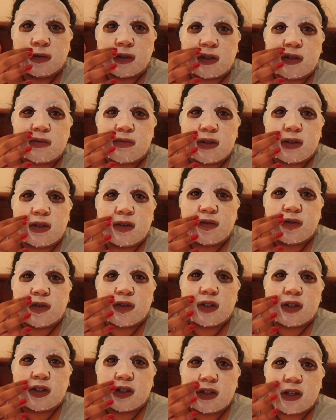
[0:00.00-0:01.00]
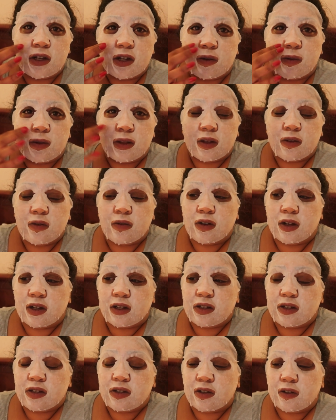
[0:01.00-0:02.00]
That's what makes me feel sick when they're all
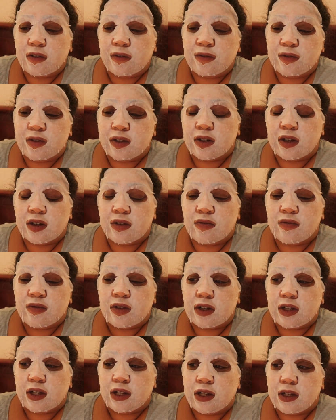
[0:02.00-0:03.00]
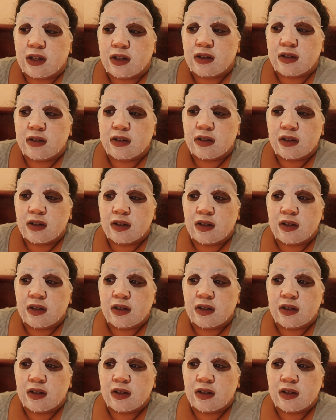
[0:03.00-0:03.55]
like soft and like runny.